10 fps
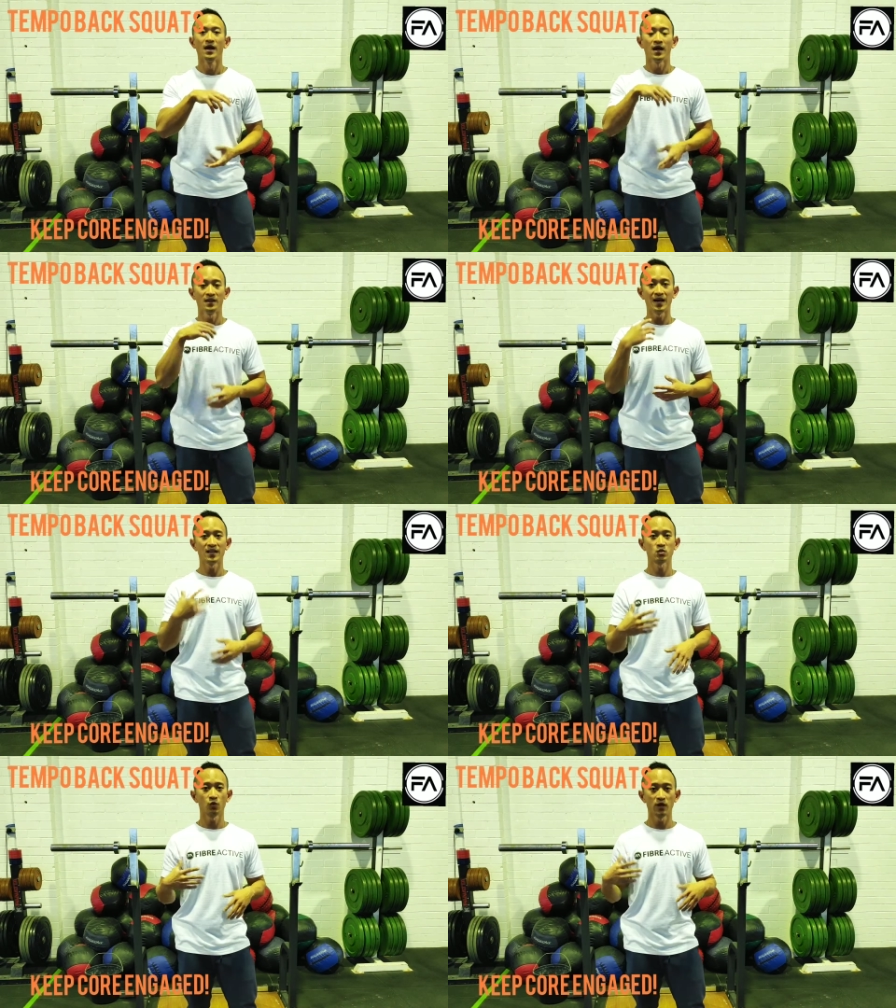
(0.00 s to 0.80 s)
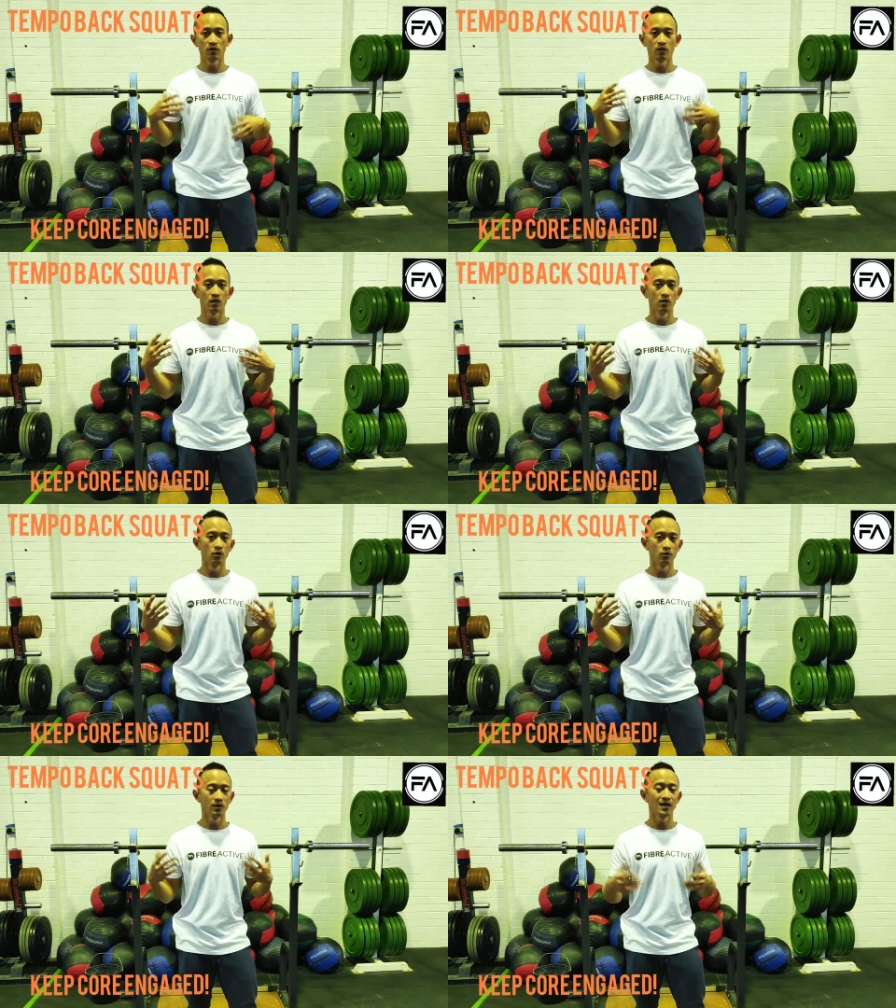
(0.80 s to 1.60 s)
And that's when you're
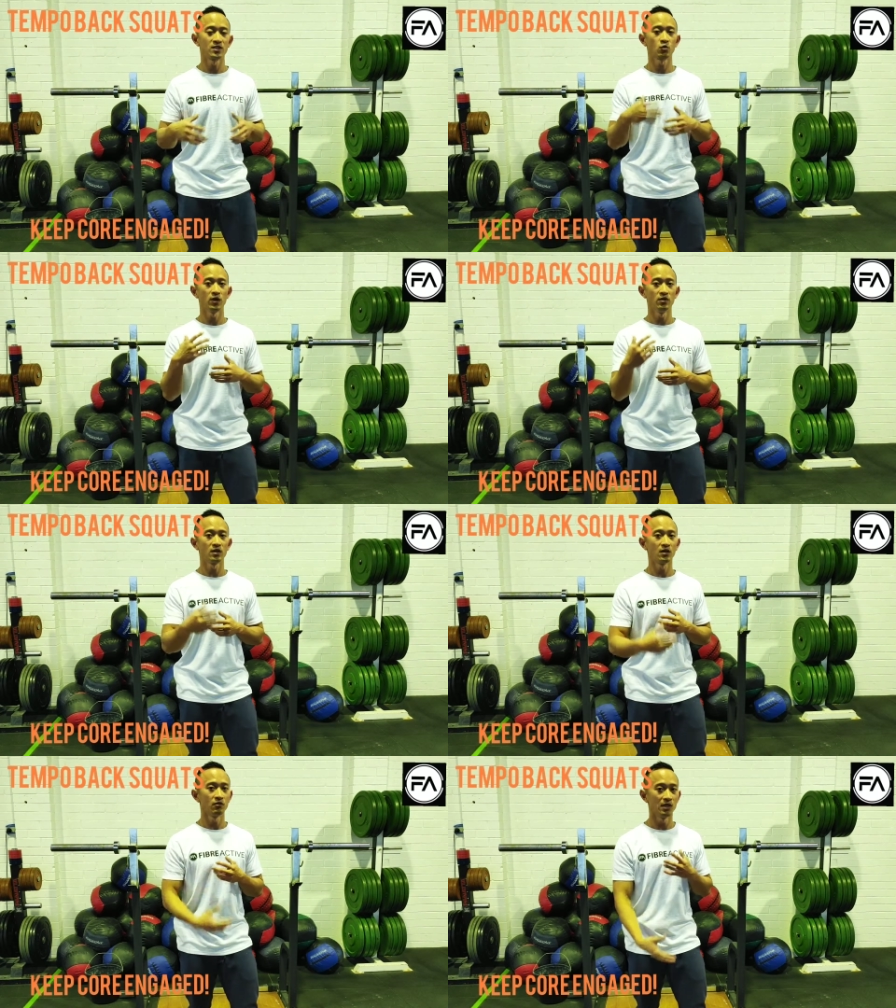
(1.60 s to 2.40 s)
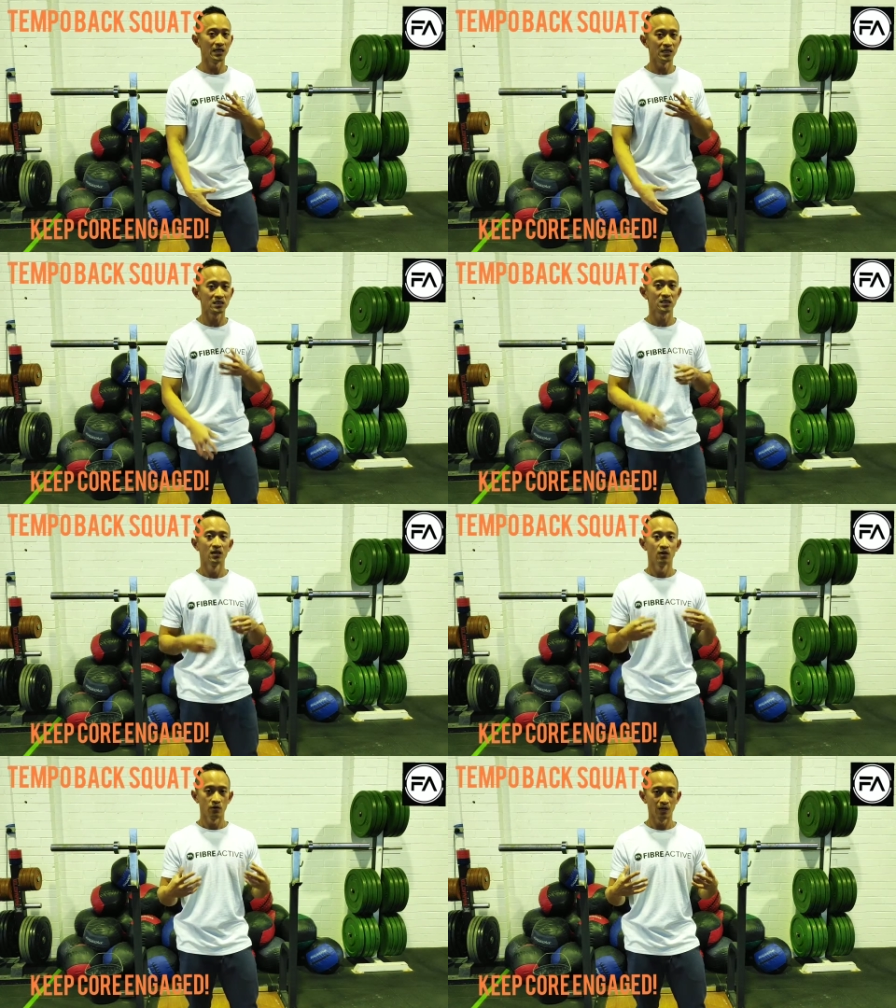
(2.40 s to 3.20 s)
unloaded, that's when you can release,
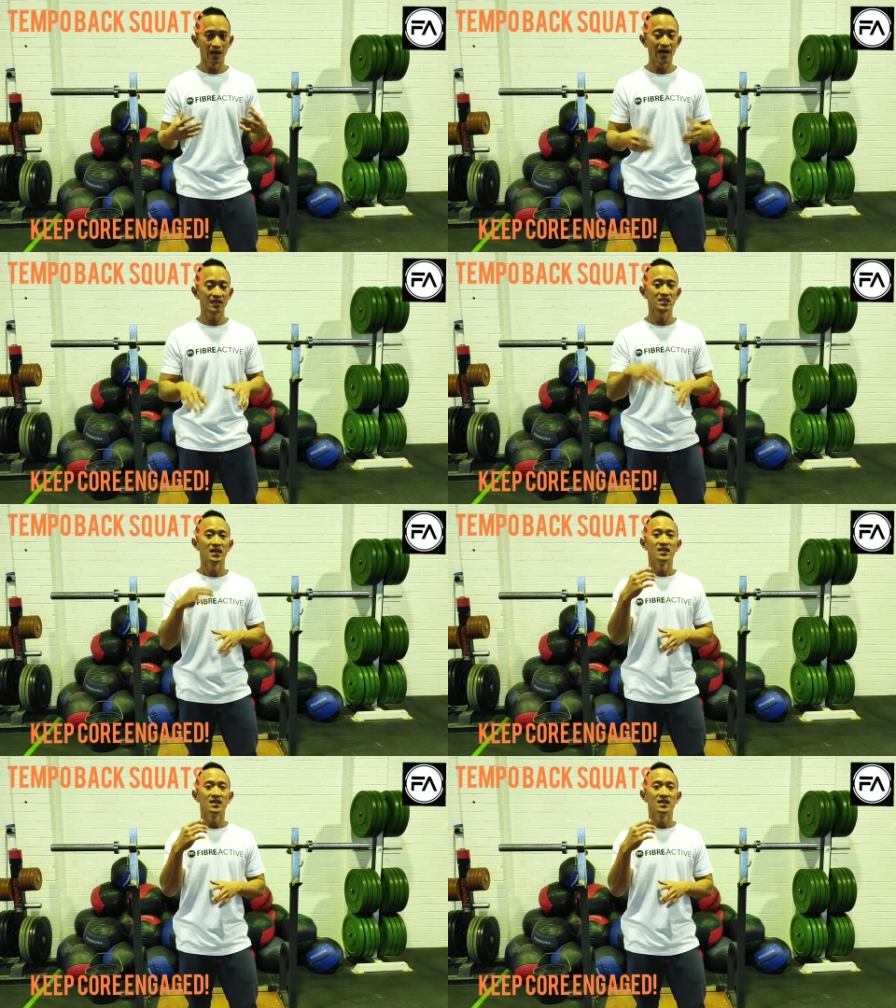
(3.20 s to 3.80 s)
relax,